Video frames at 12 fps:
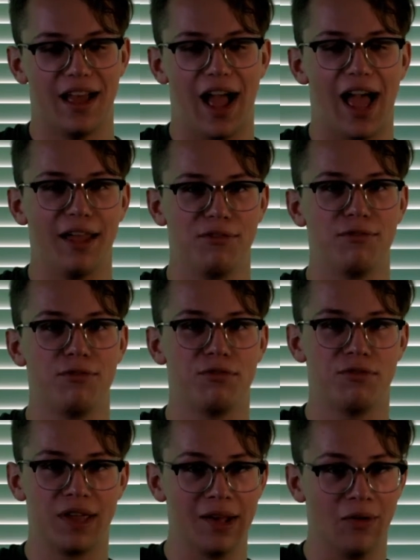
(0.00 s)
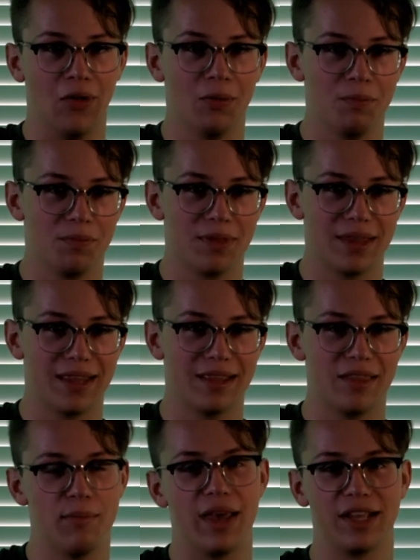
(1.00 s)
I feel
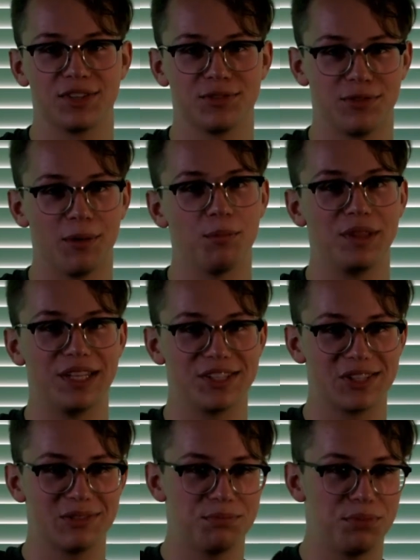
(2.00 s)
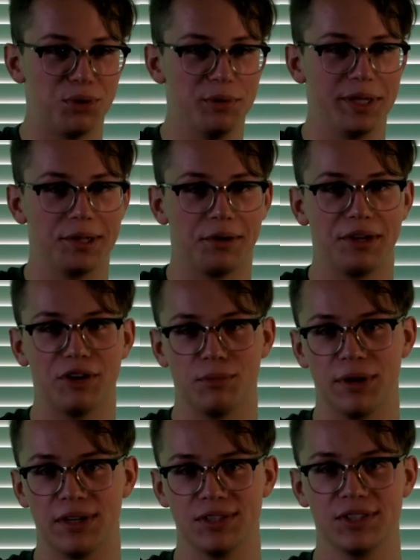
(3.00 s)
the bass from these puny little
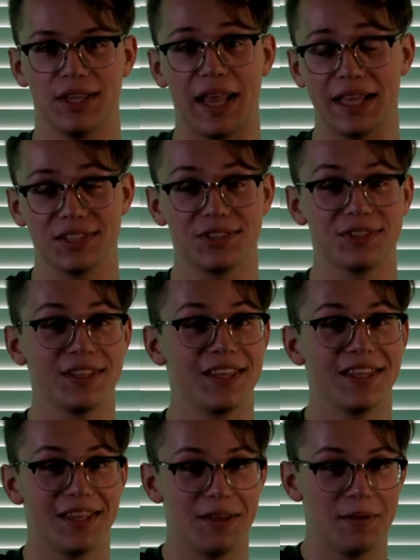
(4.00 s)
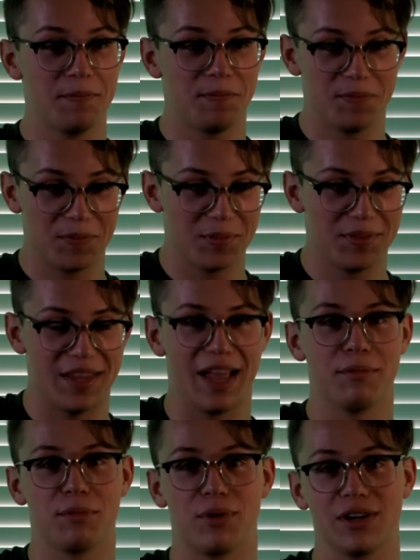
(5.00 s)
earbuds, and that's
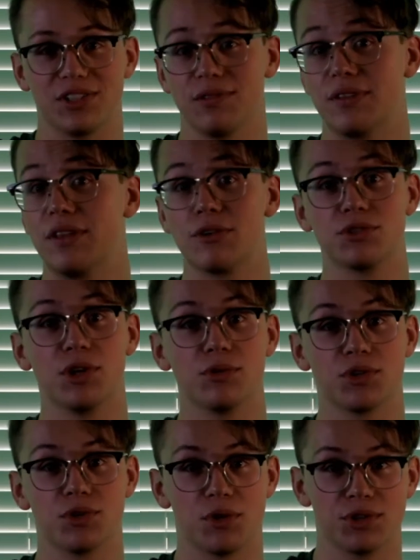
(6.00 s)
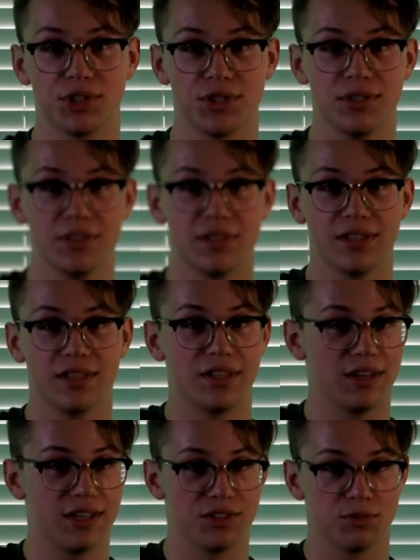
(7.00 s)
damn impressive. And there's no distortion.
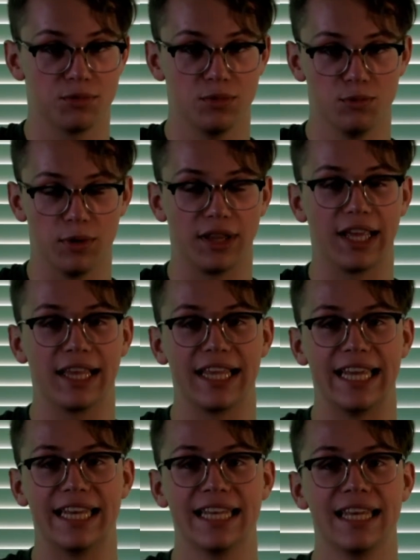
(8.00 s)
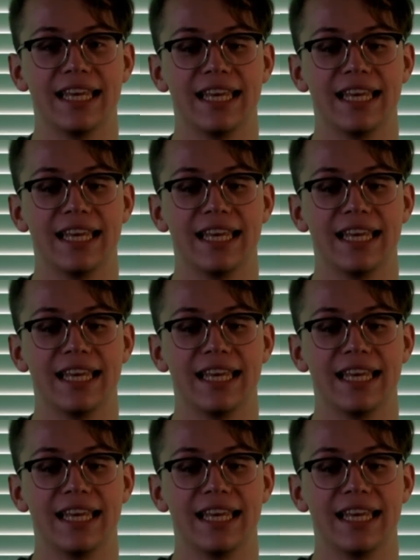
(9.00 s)
It's really clean.